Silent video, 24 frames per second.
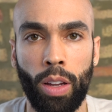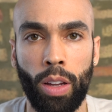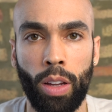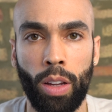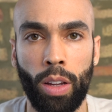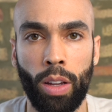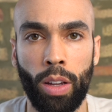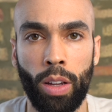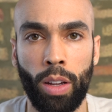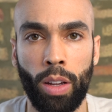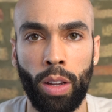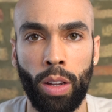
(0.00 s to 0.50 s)

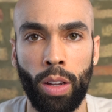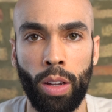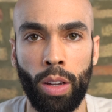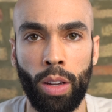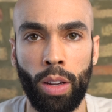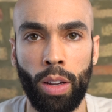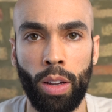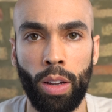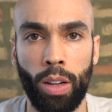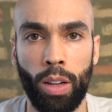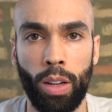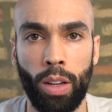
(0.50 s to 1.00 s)

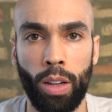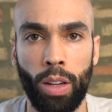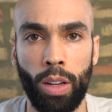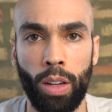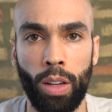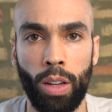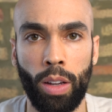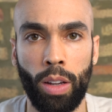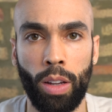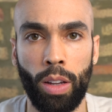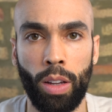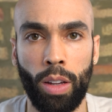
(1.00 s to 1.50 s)

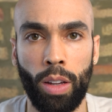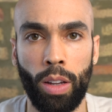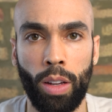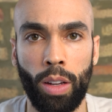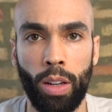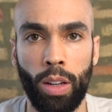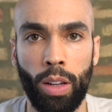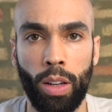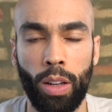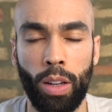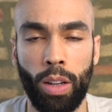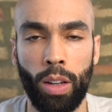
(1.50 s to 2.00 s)

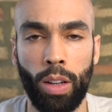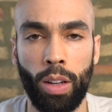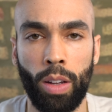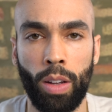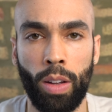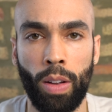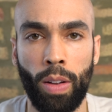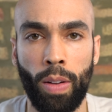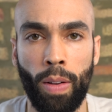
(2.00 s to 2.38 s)
[no speech]